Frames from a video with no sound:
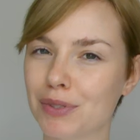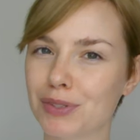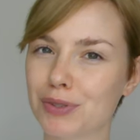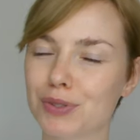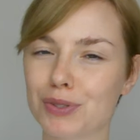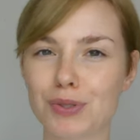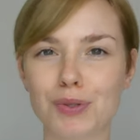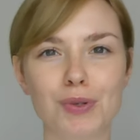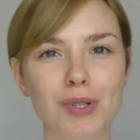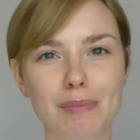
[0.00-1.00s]
gonna talk to you
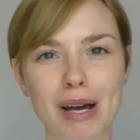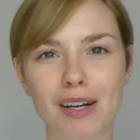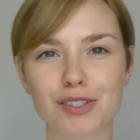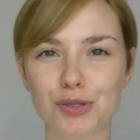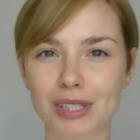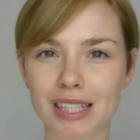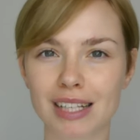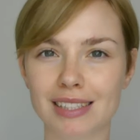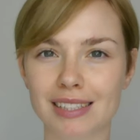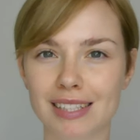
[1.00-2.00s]
all about Trinny
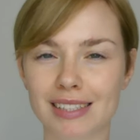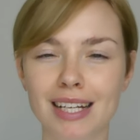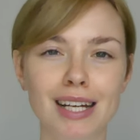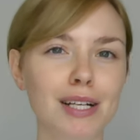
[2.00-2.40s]
London